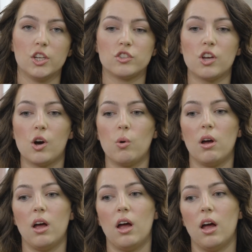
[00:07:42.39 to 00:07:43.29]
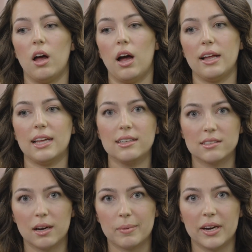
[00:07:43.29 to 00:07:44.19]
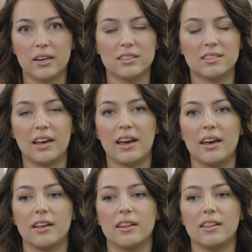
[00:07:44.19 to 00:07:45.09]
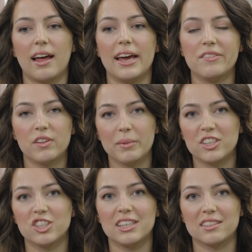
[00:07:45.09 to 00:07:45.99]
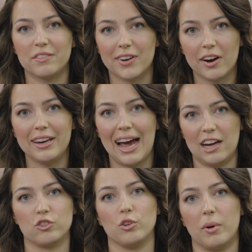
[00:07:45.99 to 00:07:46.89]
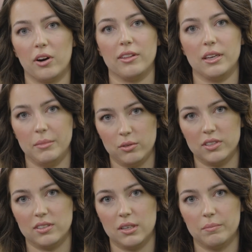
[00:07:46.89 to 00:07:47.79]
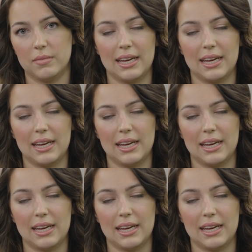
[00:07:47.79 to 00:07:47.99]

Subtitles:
So I'd like to sidebar here and say that inflammation is a very natural part of the immune system.